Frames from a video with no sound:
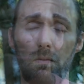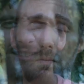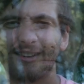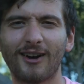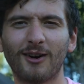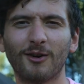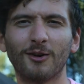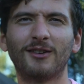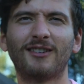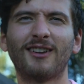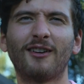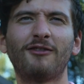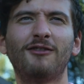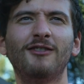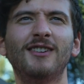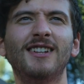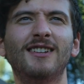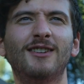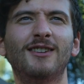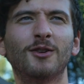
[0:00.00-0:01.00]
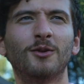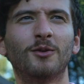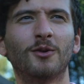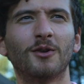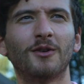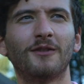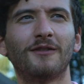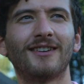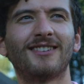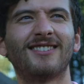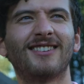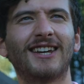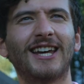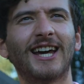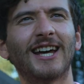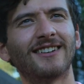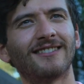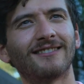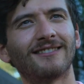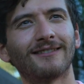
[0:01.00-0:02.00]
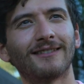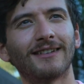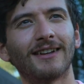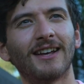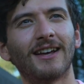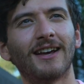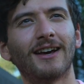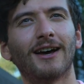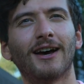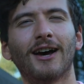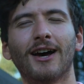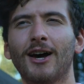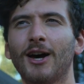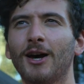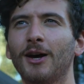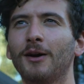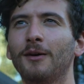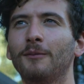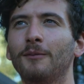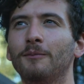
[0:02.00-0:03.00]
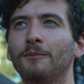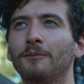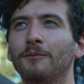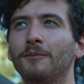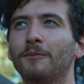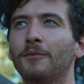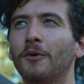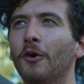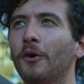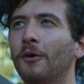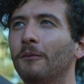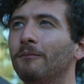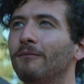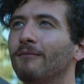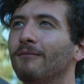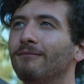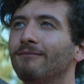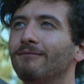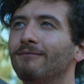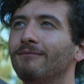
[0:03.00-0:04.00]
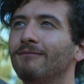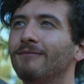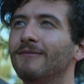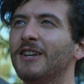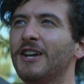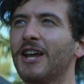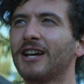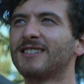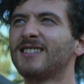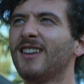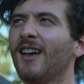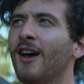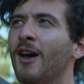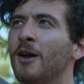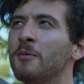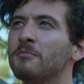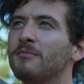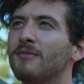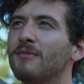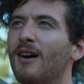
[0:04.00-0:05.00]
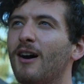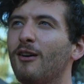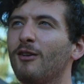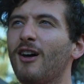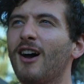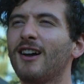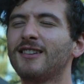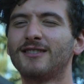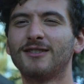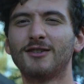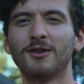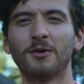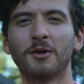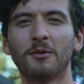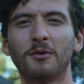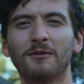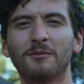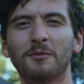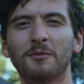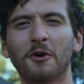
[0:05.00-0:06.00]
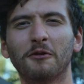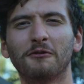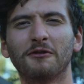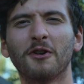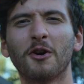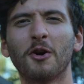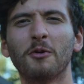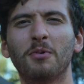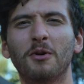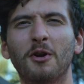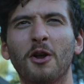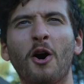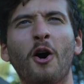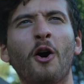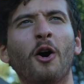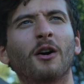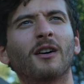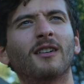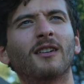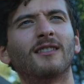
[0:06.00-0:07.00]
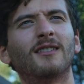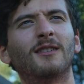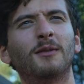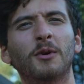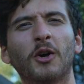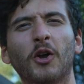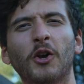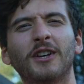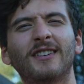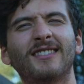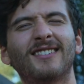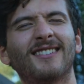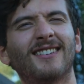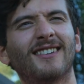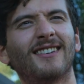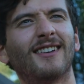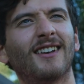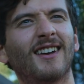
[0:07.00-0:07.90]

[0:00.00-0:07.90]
I'll definitely do all of this again. But the next time, I'd like to do it with more of an open heart, to be honest.